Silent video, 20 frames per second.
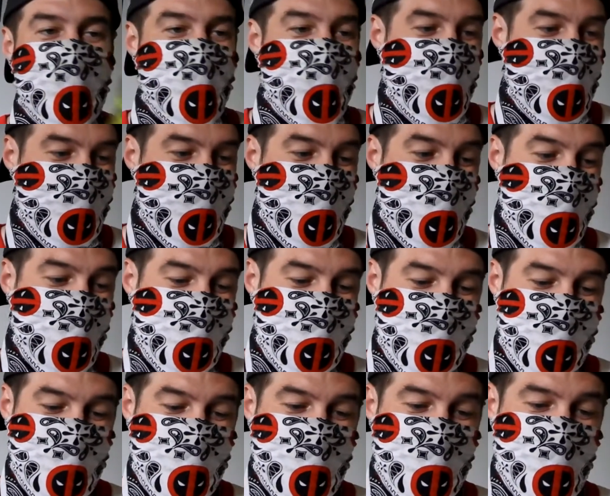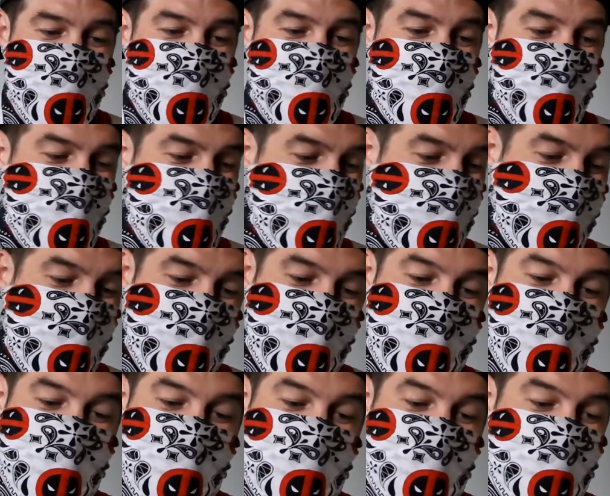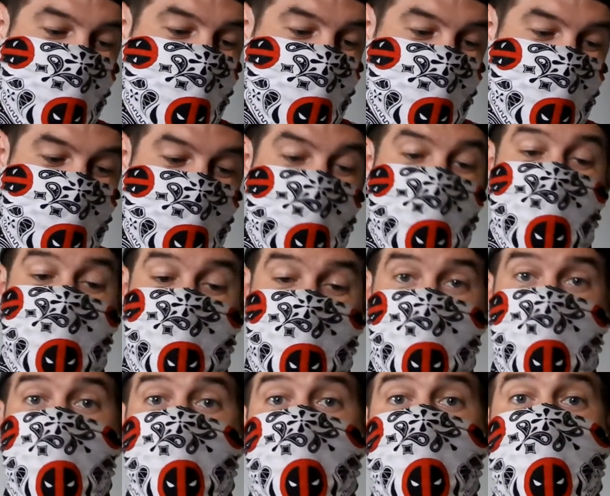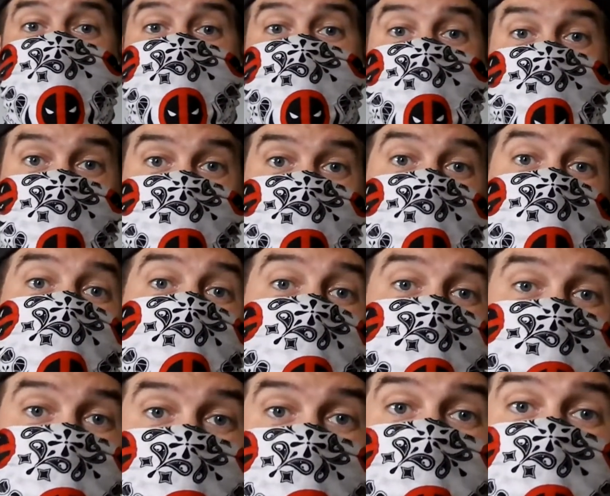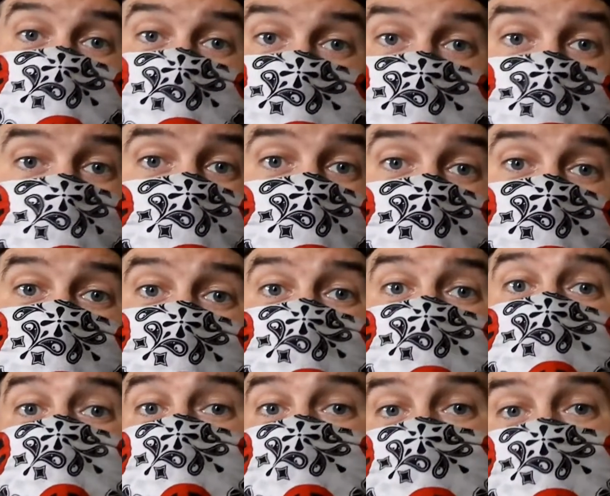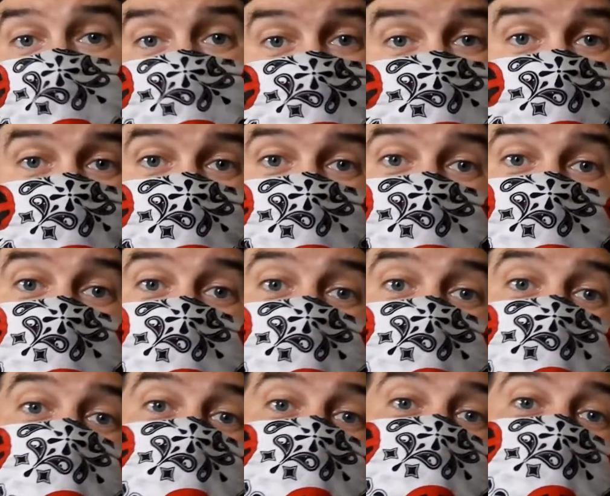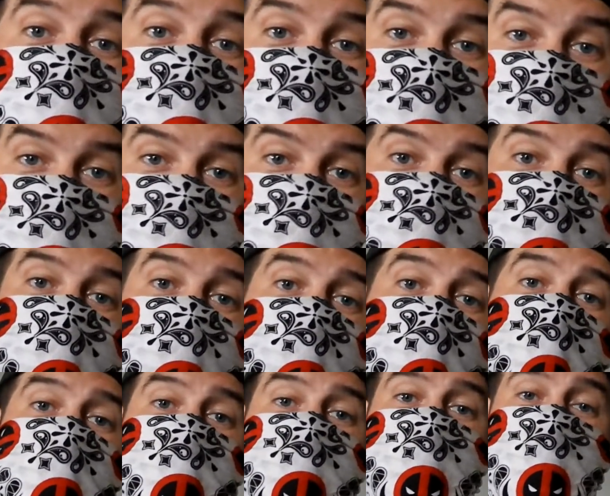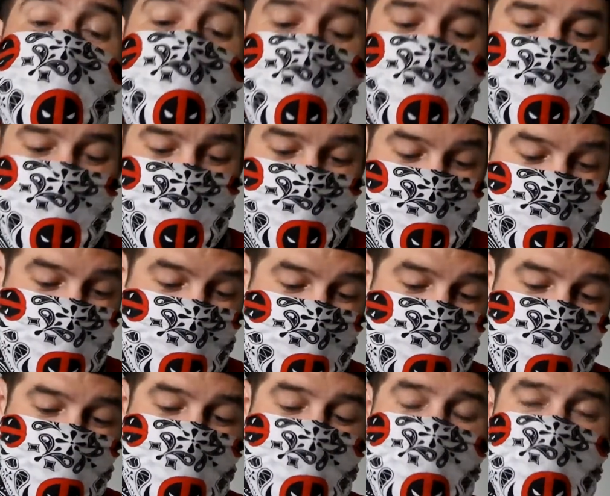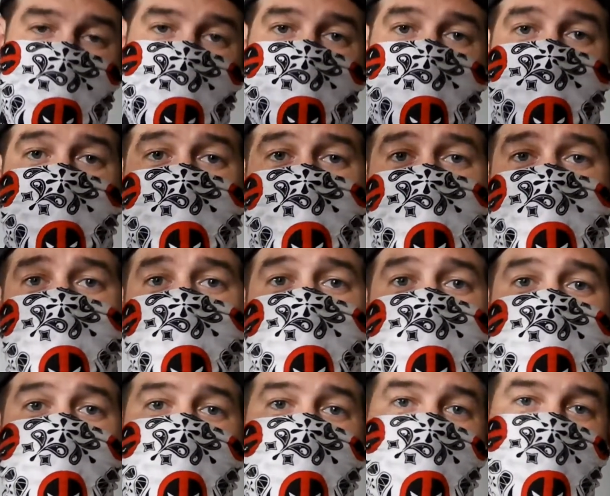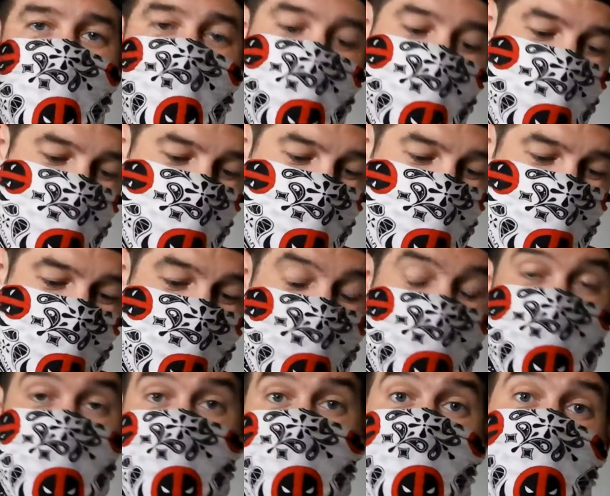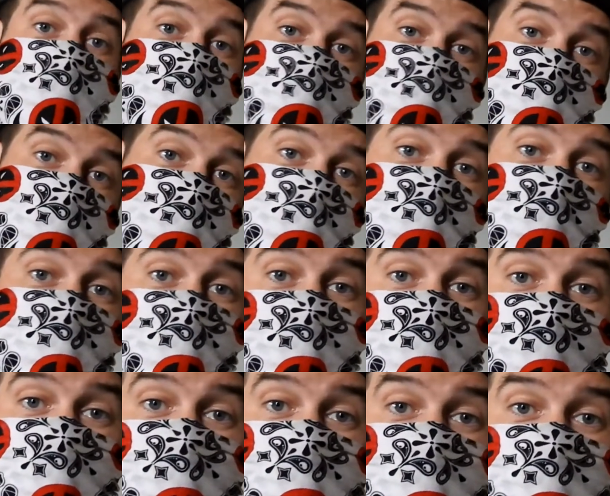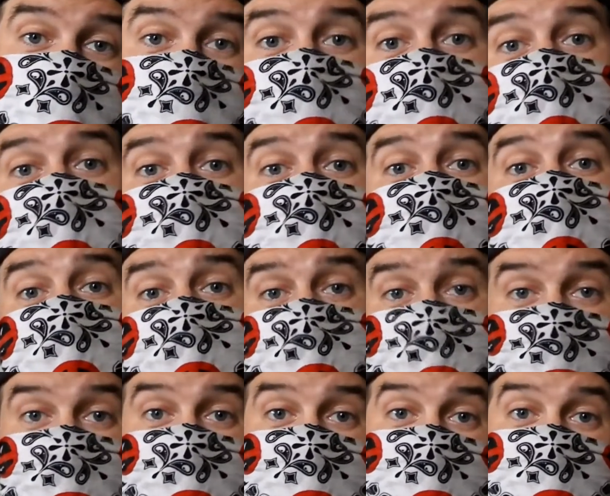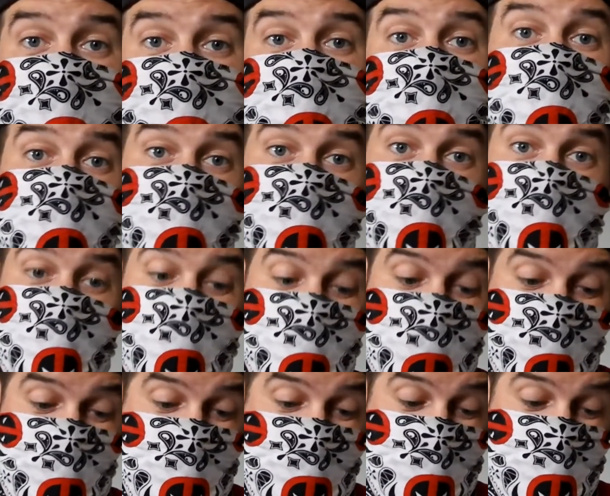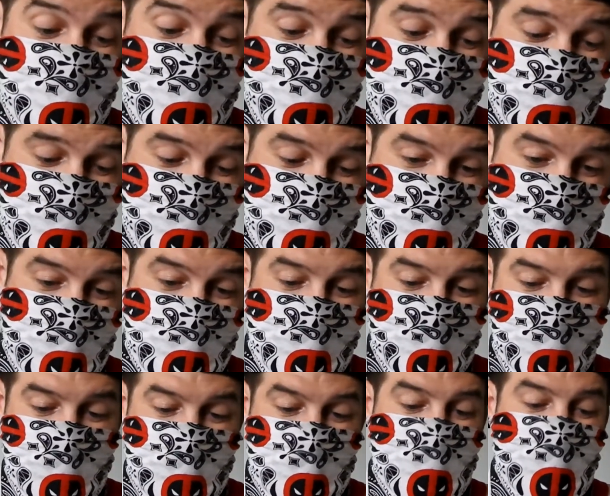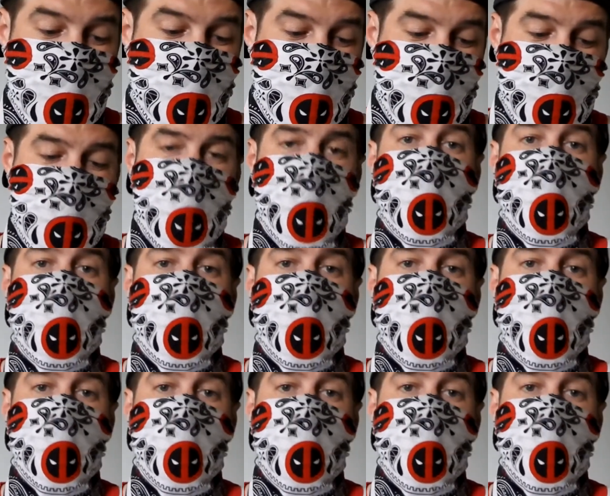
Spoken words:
Attacks them. The group that's doing the exploring get away, but in the process, the cave has been, at least the section of cave that they're in, has collapsed, so they're trapped. So now